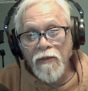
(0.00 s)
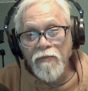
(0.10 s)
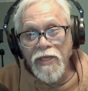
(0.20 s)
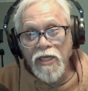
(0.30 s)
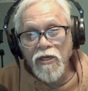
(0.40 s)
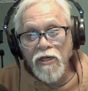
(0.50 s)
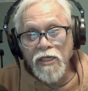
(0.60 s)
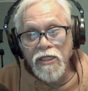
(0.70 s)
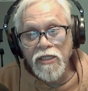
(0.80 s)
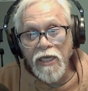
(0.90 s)

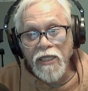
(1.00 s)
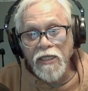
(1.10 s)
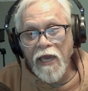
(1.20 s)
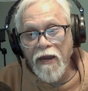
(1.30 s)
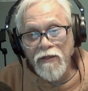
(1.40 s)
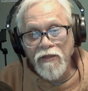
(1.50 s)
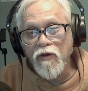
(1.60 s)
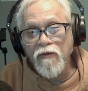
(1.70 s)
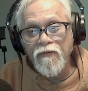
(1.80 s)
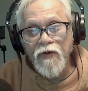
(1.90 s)
because it carried
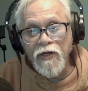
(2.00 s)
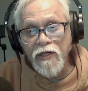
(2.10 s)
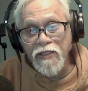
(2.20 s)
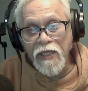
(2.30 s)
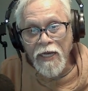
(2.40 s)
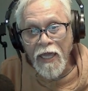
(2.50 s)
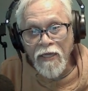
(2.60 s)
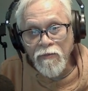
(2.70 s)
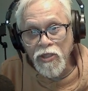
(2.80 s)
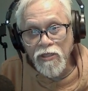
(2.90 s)
over the
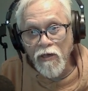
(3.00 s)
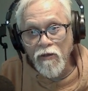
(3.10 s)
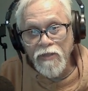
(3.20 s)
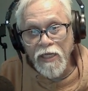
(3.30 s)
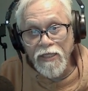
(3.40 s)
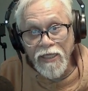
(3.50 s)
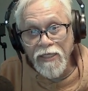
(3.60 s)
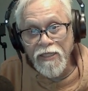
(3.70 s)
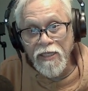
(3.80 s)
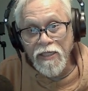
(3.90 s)
names of the
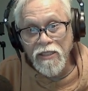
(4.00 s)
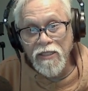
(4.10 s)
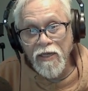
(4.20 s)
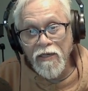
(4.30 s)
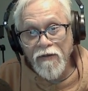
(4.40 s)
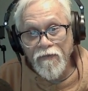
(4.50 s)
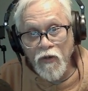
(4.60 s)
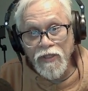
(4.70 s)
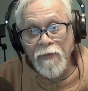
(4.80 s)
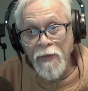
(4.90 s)
deities for
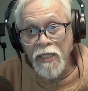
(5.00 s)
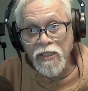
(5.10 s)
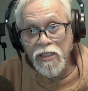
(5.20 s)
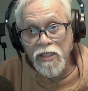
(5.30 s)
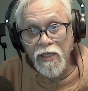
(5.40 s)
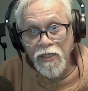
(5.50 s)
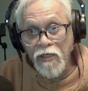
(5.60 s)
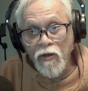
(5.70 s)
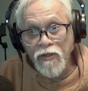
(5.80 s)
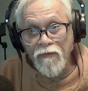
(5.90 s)
the months, you know, the